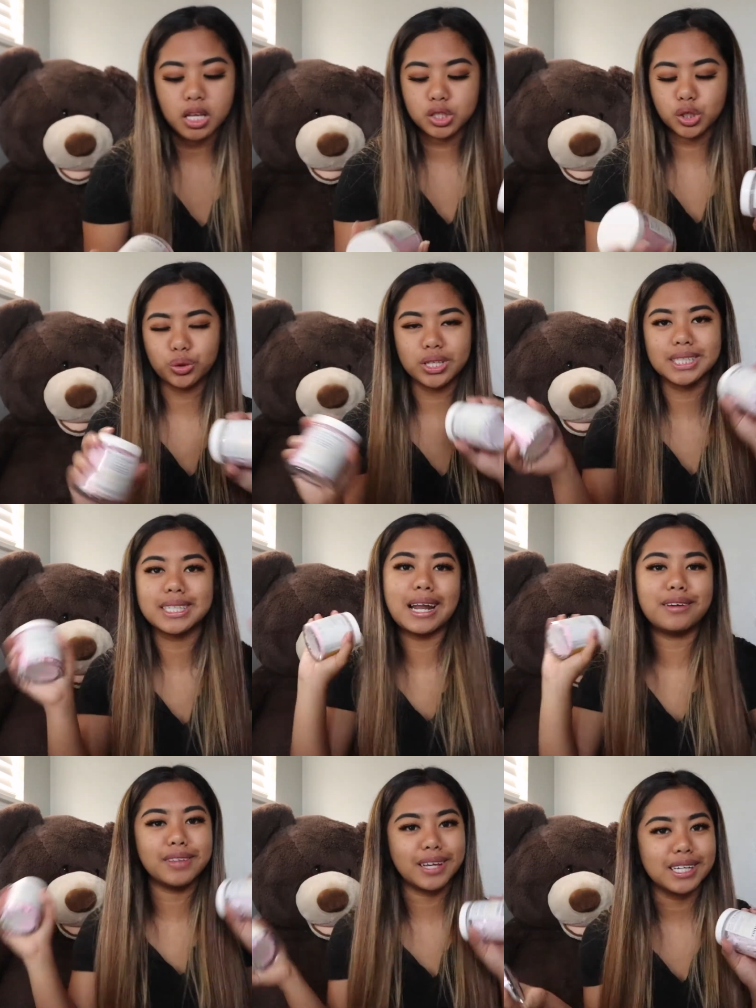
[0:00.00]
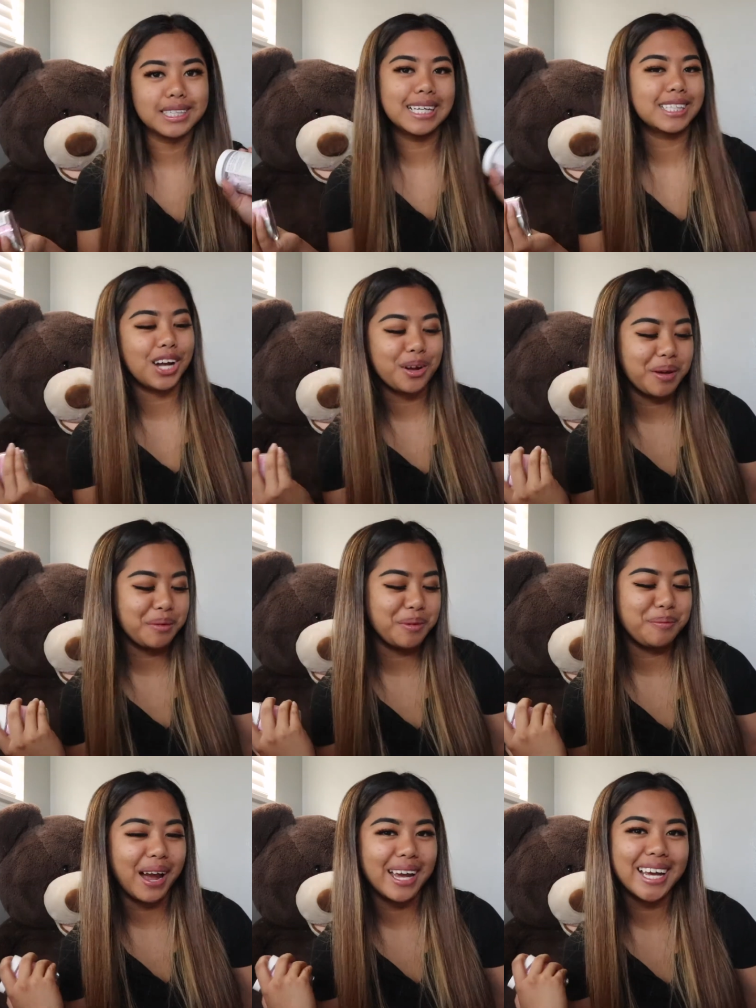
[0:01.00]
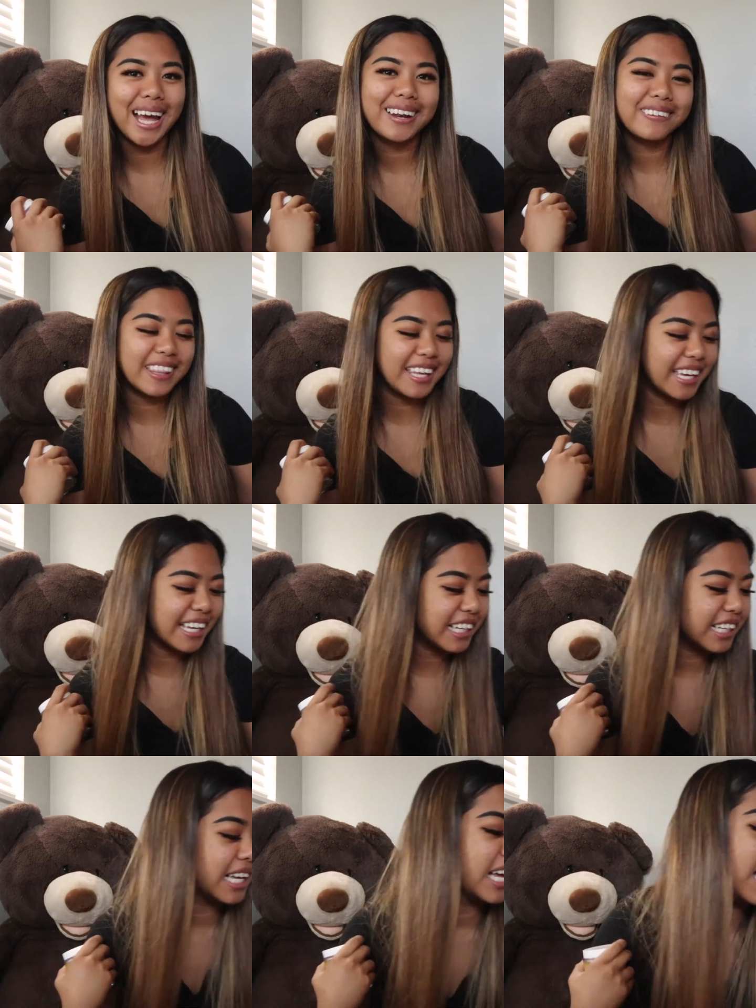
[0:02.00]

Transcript: So this is kind of like a TikTok made me buy it kind of thing.